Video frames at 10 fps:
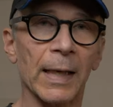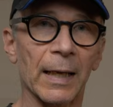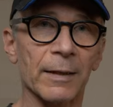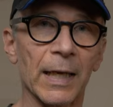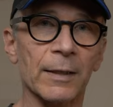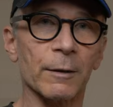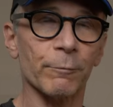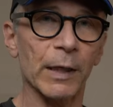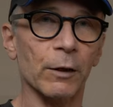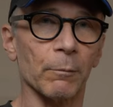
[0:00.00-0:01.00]
and then
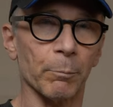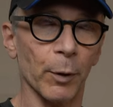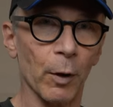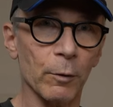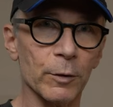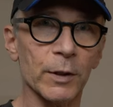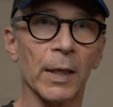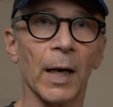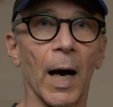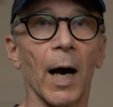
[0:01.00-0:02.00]

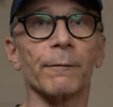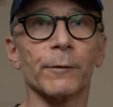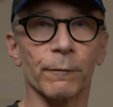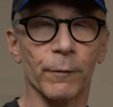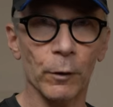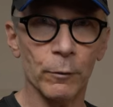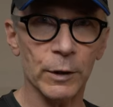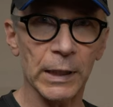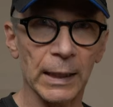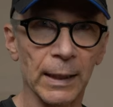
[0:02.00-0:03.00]
recompose after
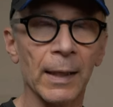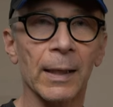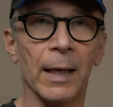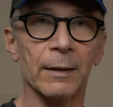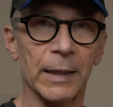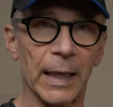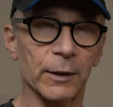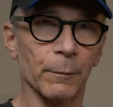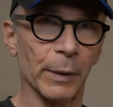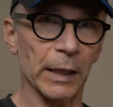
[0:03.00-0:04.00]
focusing and
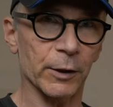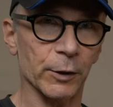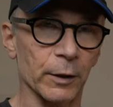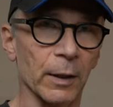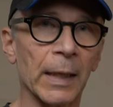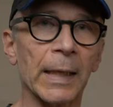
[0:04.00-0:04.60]
take the picture.